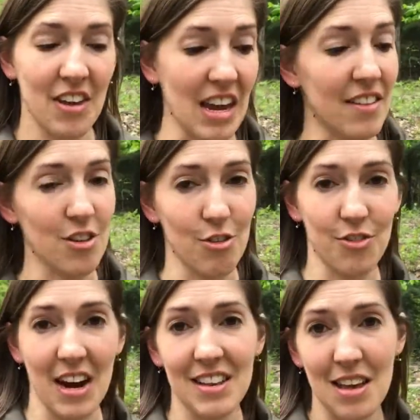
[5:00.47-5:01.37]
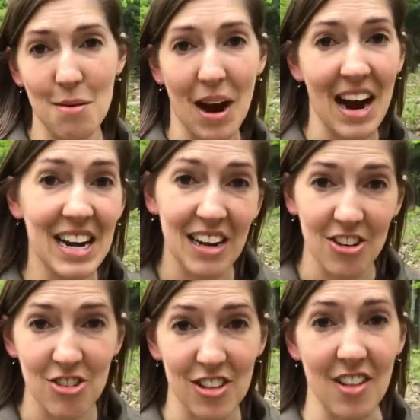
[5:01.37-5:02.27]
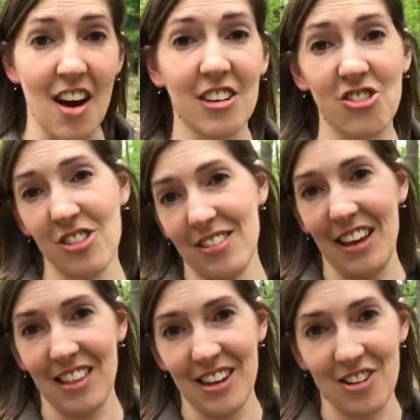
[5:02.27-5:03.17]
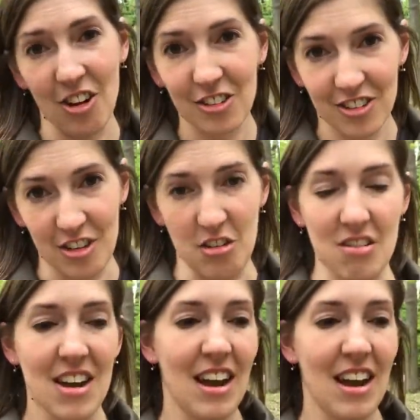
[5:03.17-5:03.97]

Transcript: and you'll find them hiding under the logs just like the adults do.